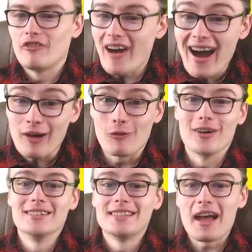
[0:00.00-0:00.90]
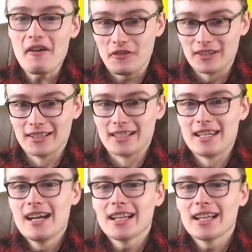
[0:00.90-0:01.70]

That one definitely.